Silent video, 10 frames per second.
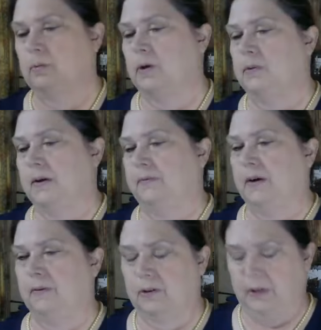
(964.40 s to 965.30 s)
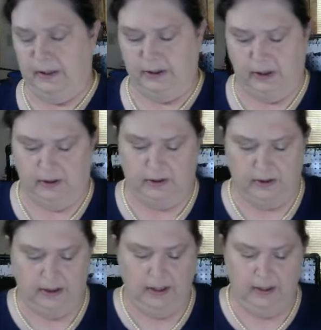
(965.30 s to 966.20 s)
one of my favorite creations.
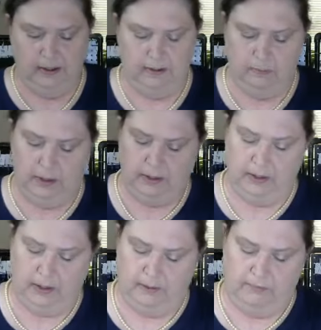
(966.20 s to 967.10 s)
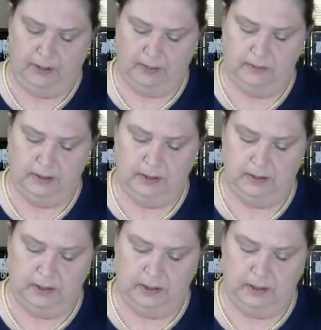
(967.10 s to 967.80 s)
I found these